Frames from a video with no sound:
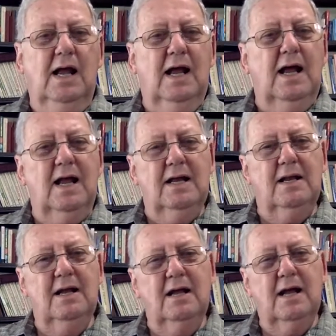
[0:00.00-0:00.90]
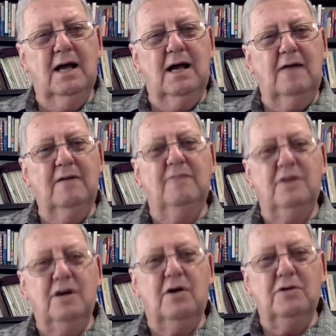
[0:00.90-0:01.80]
And I've even
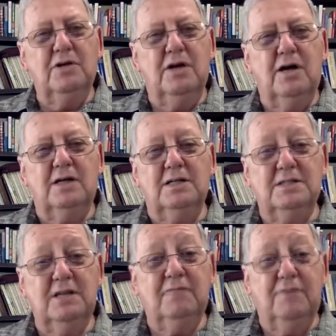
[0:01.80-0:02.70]
gone to God and said,